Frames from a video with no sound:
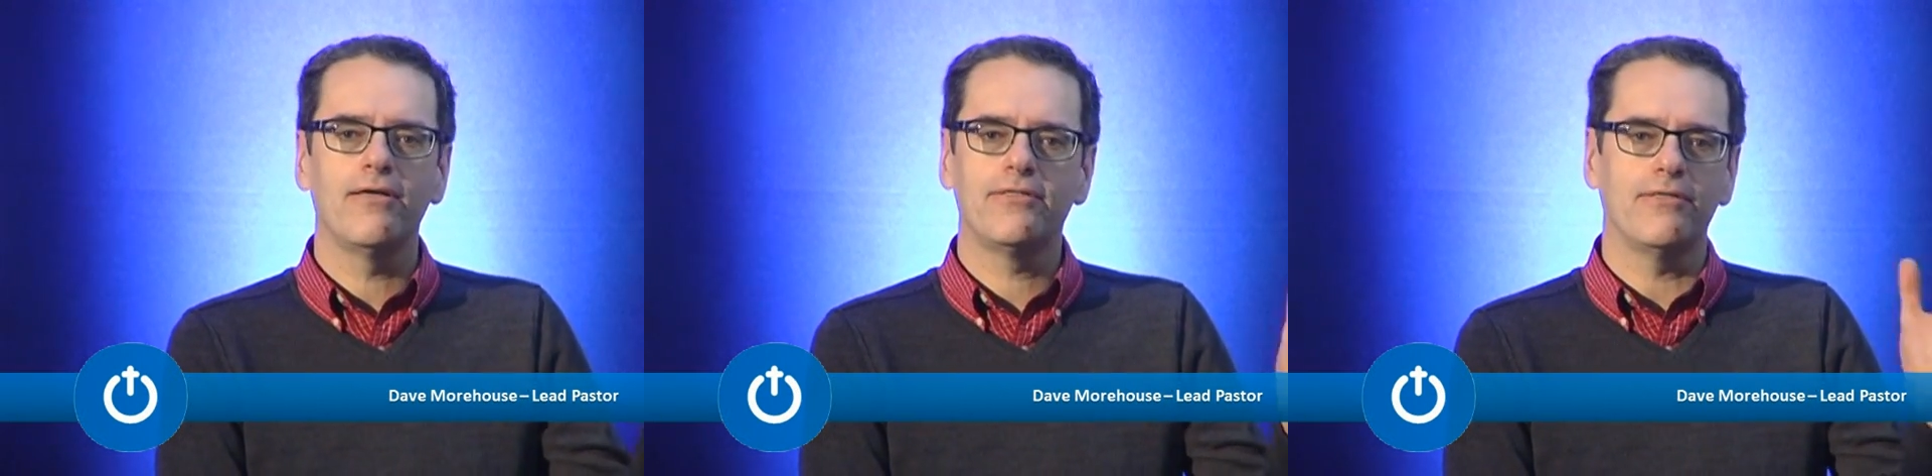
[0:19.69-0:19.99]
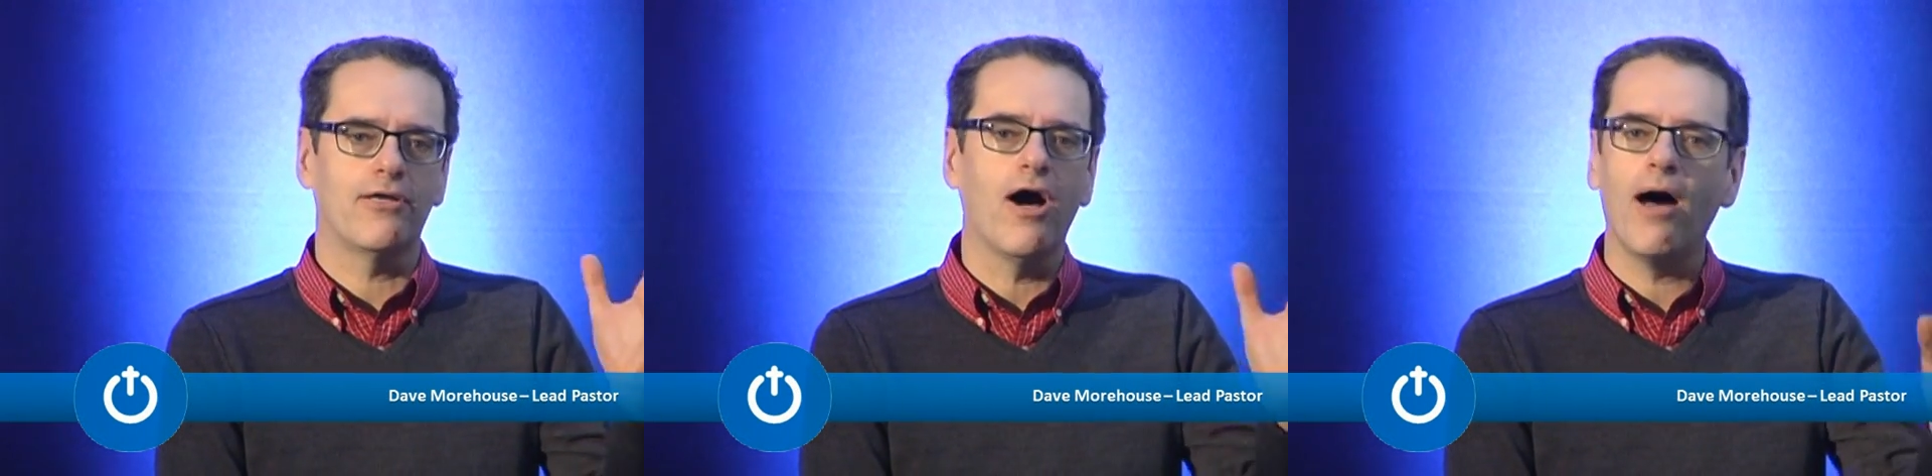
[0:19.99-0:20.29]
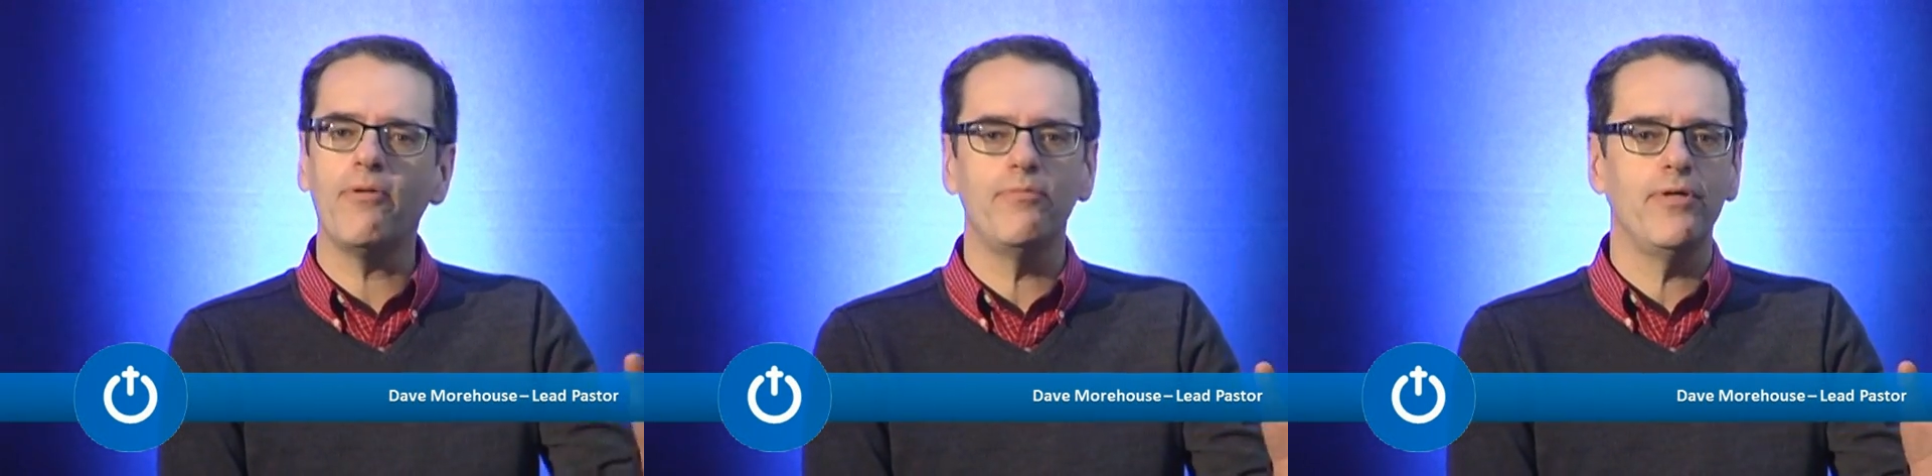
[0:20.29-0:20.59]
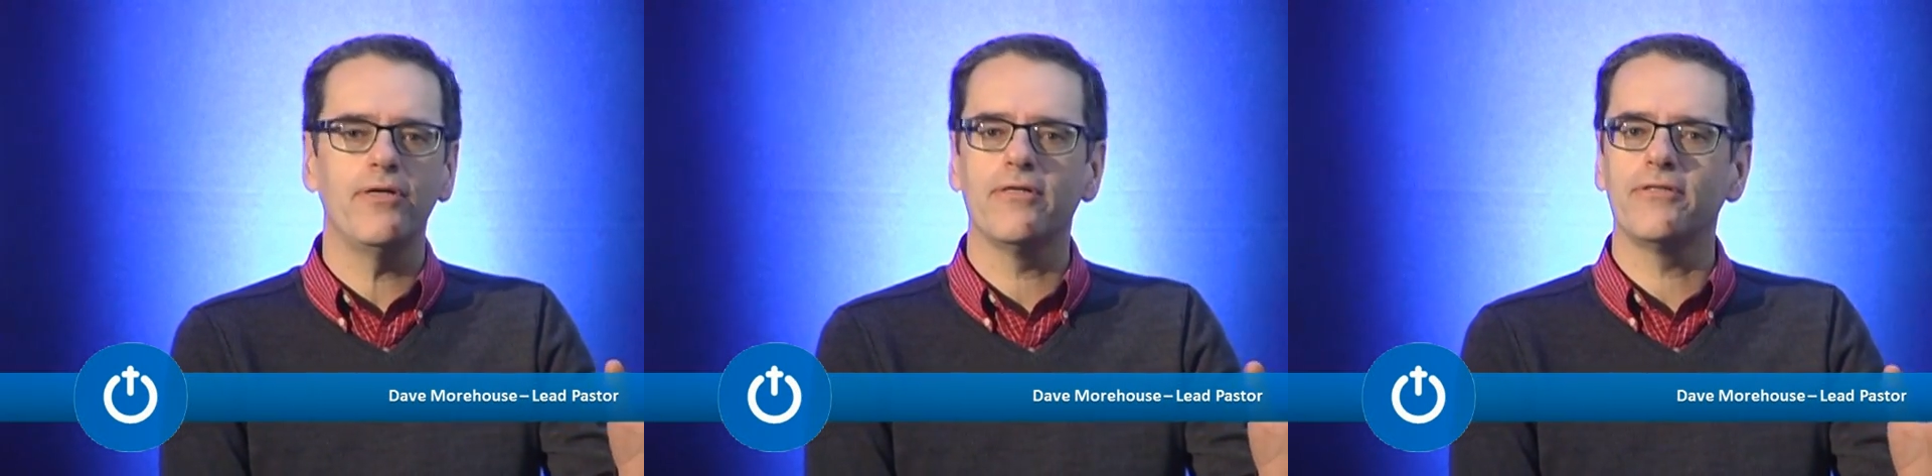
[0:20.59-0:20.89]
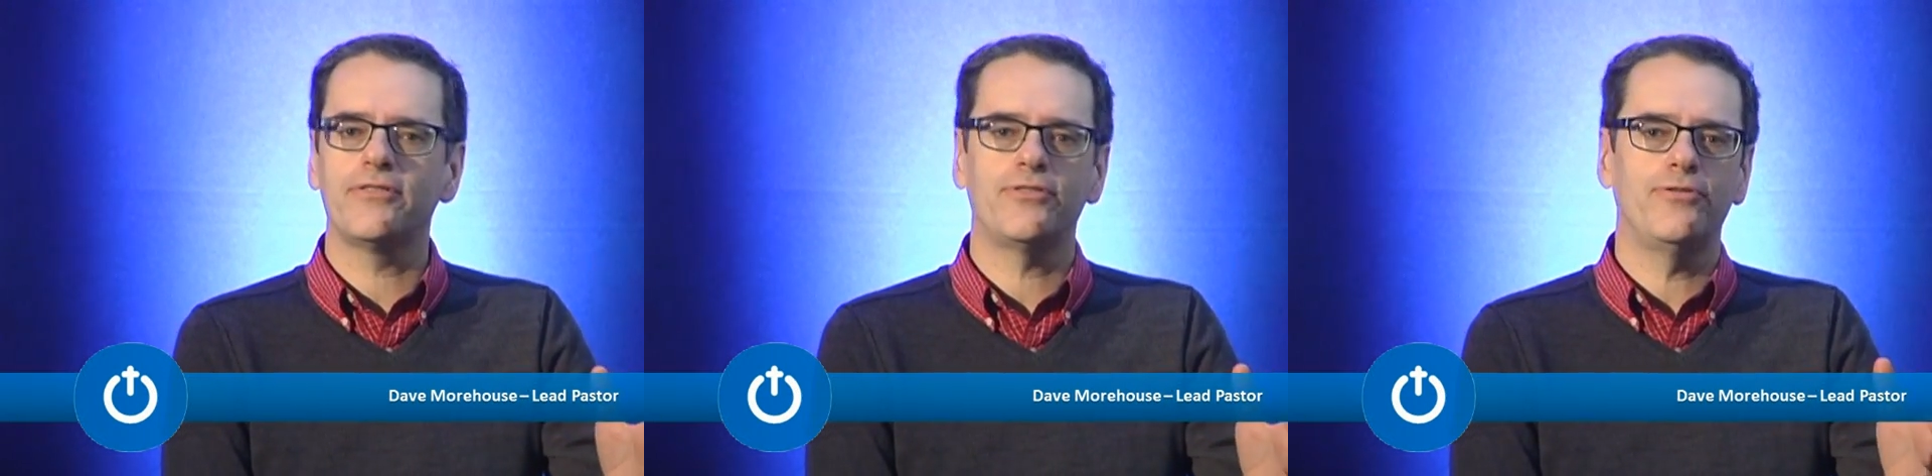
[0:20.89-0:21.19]
to common
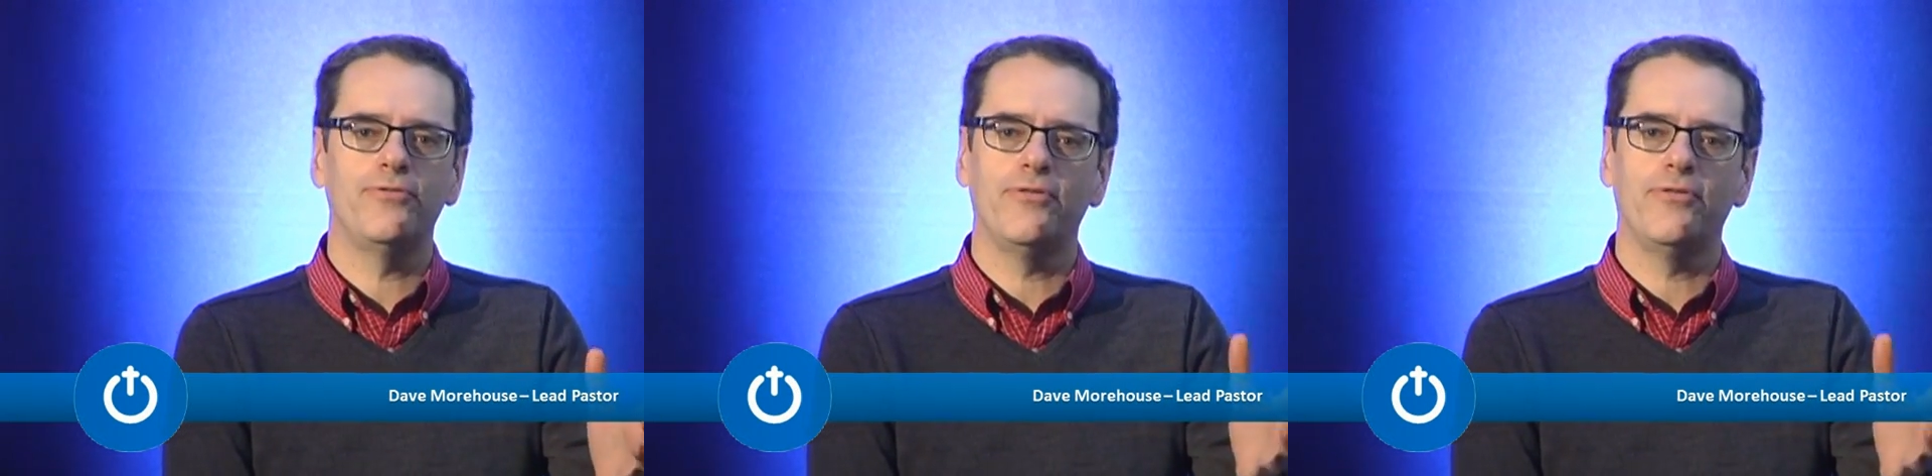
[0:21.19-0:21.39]
meals to